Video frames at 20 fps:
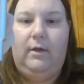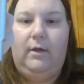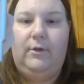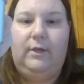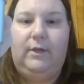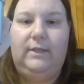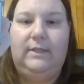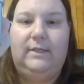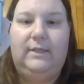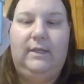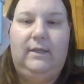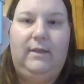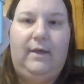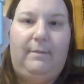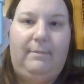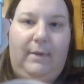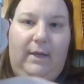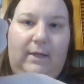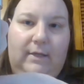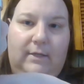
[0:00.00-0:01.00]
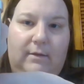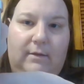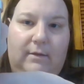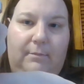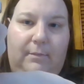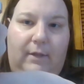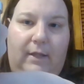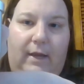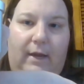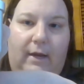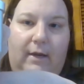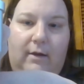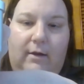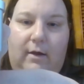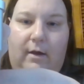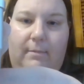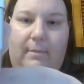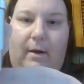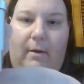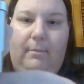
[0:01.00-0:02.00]
You can see that makes the blade
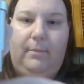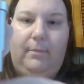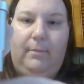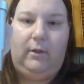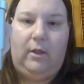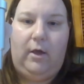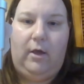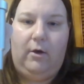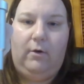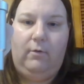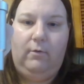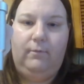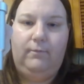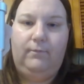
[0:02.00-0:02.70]
come out below.